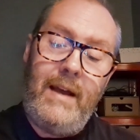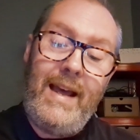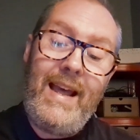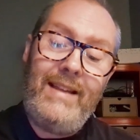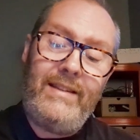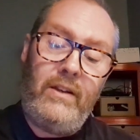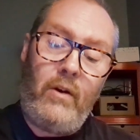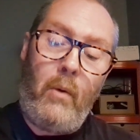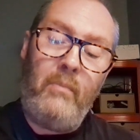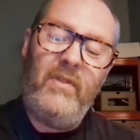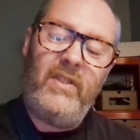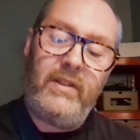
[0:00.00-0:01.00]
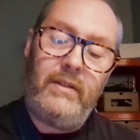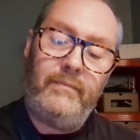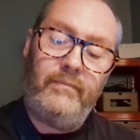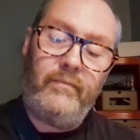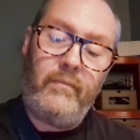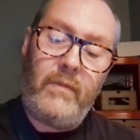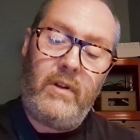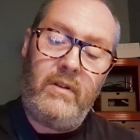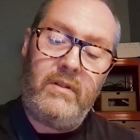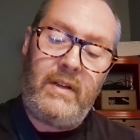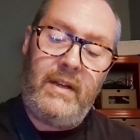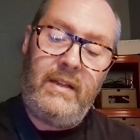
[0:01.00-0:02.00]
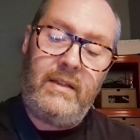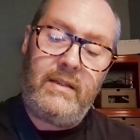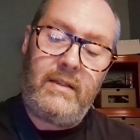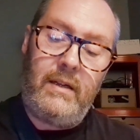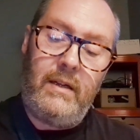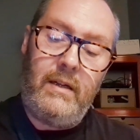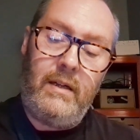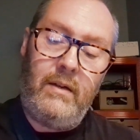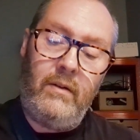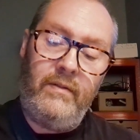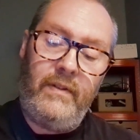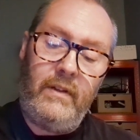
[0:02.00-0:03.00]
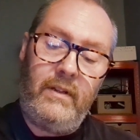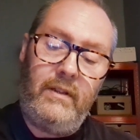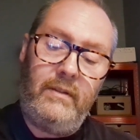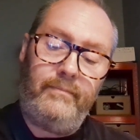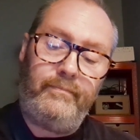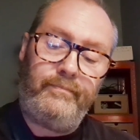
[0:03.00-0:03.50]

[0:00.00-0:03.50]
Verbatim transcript: Here's the obs, because it's uh, unfiltered.